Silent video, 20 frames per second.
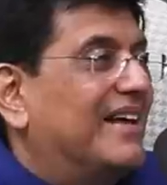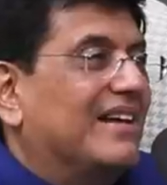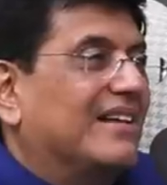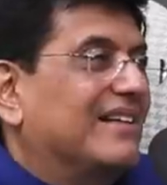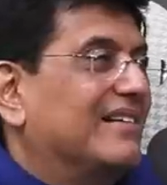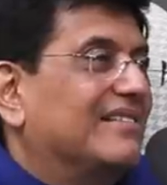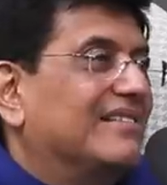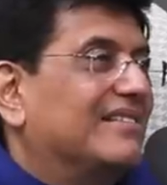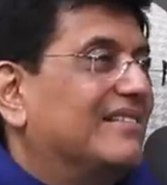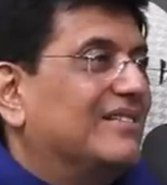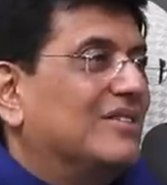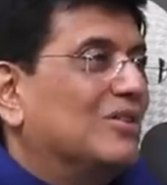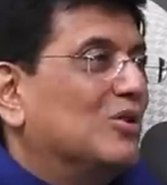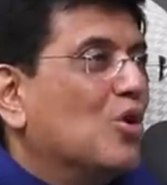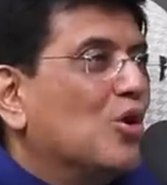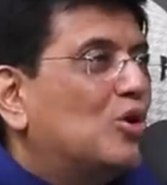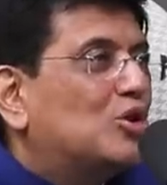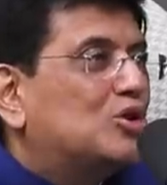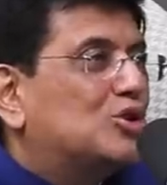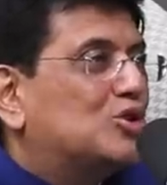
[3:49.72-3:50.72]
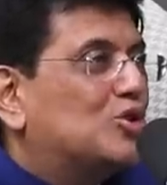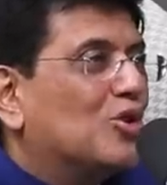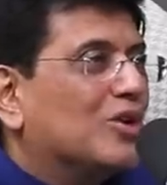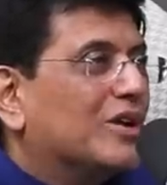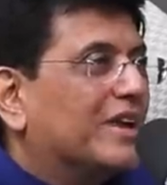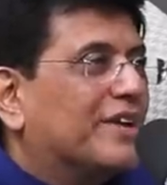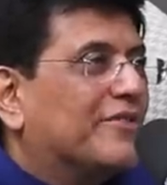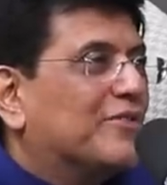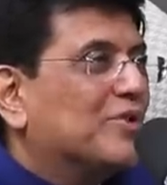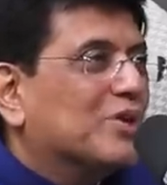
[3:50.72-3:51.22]
well, looks
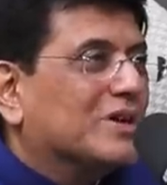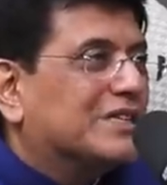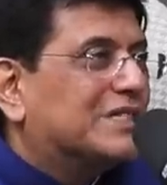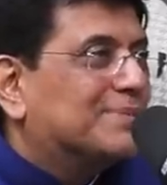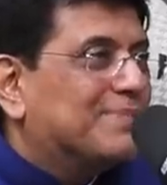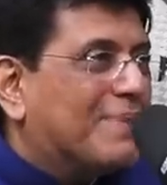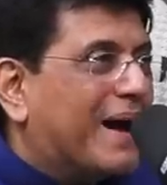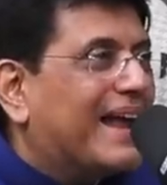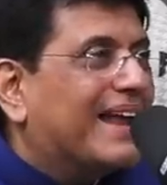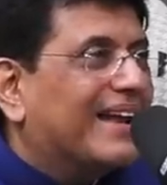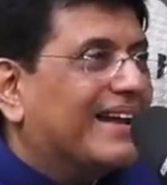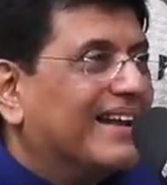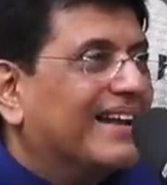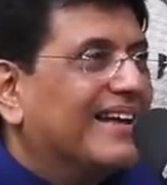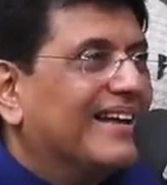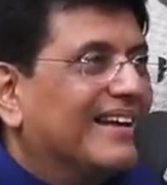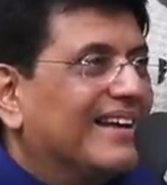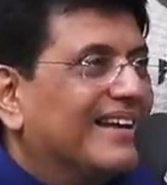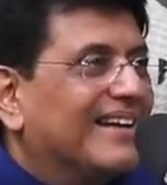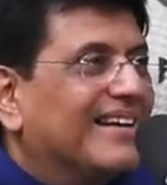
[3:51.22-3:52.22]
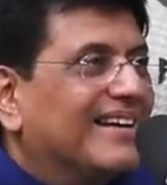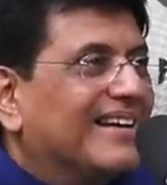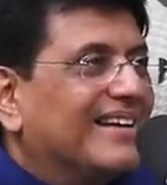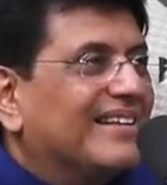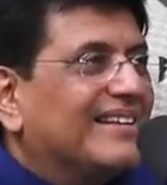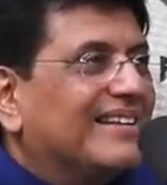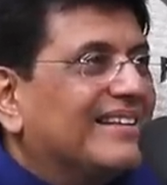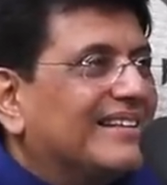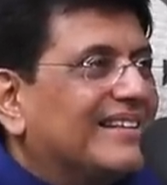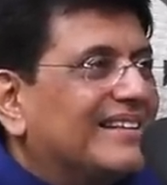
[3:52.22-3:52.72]
don't give you a smile
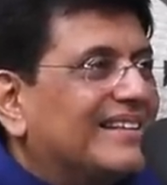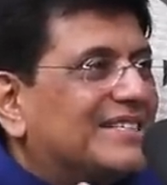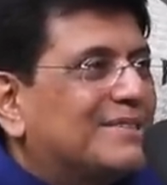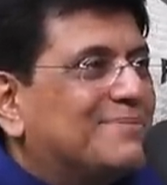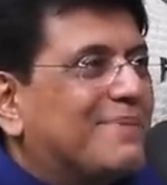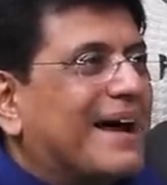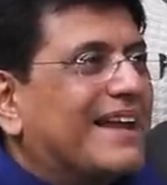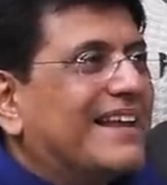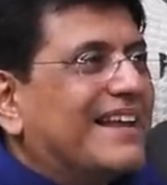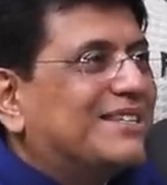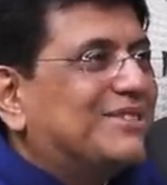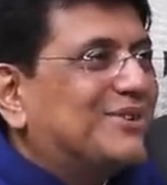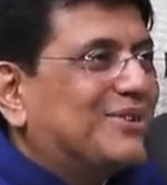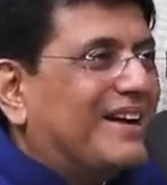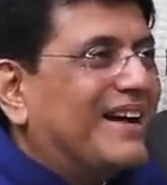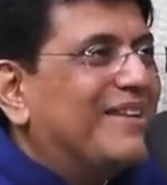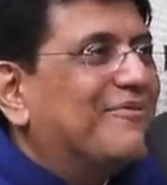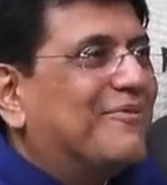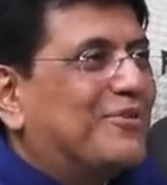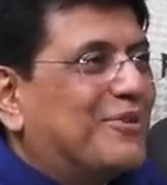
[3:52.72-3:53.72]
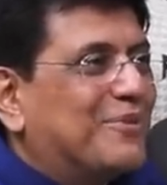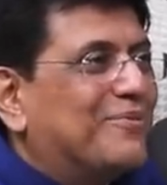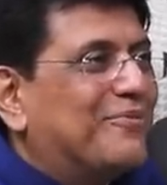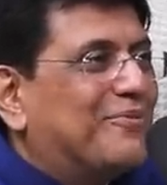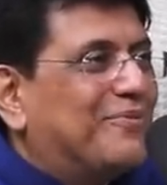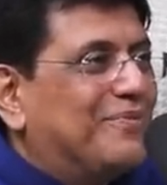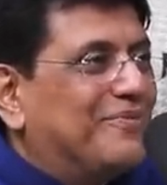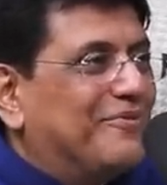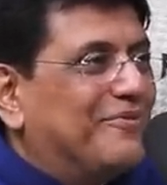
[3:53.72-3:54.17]
smile has to come from